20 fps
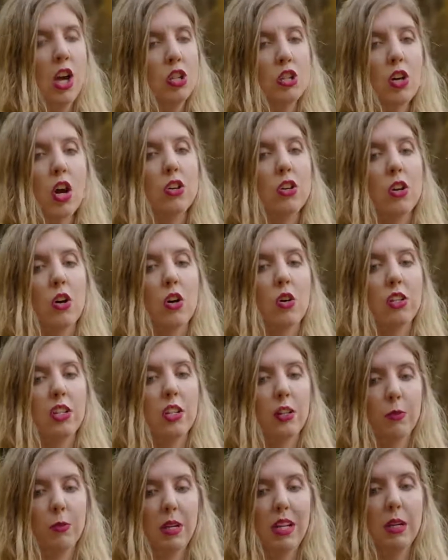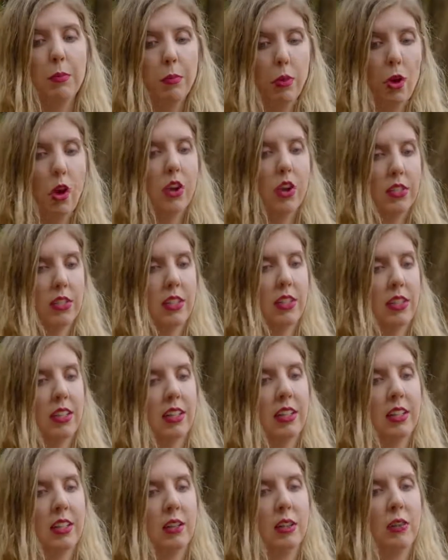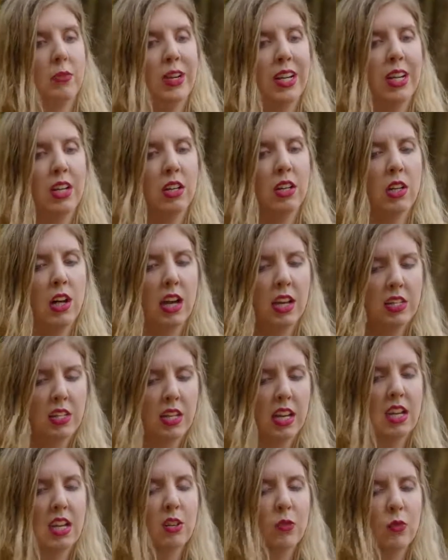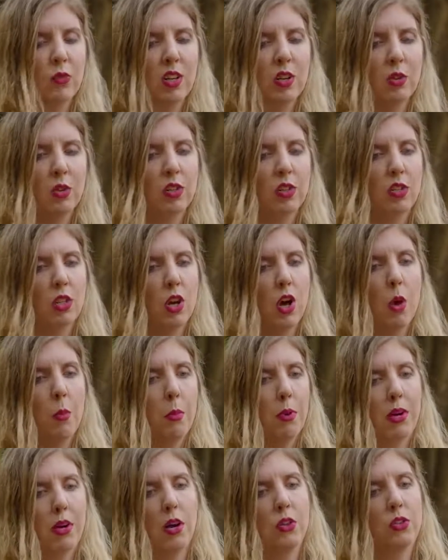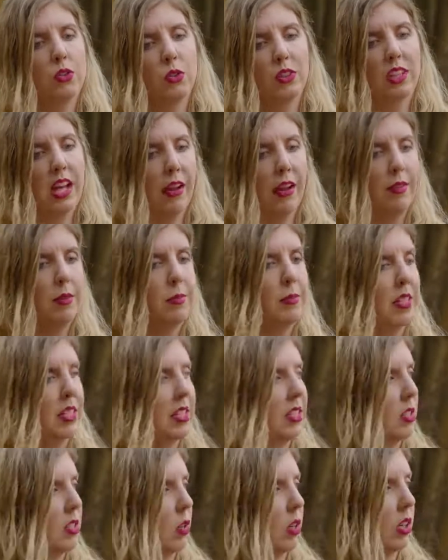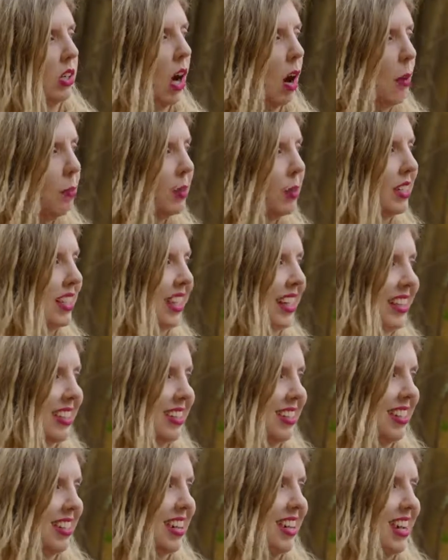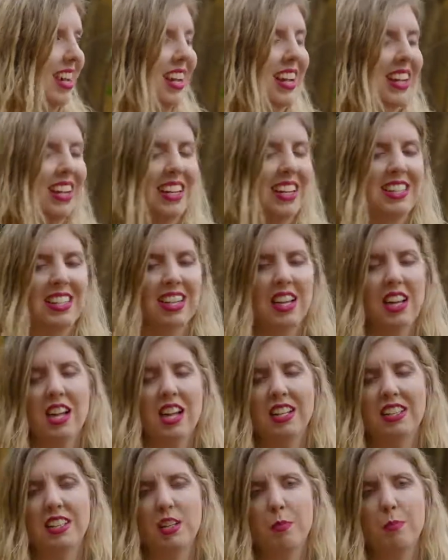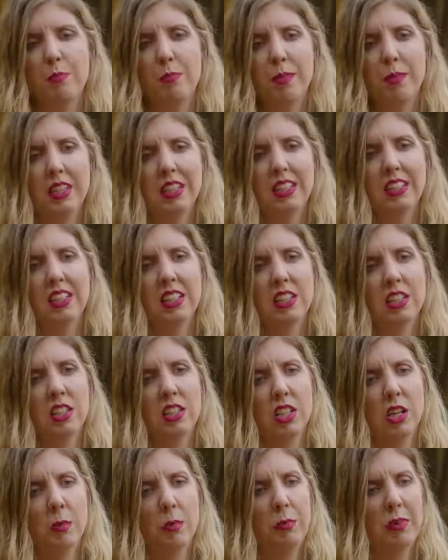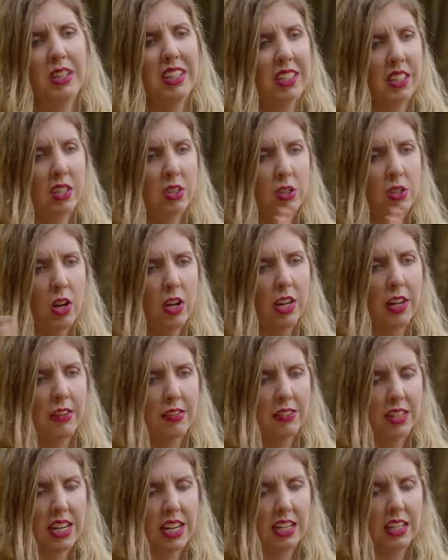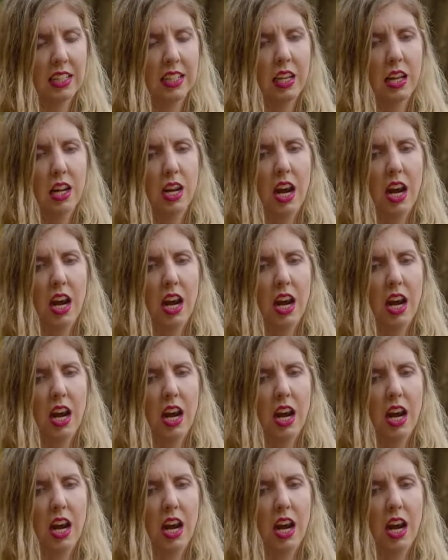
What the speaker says: Not only we personally, we as individuals, but also governments or companies. It's a billion dollar thing.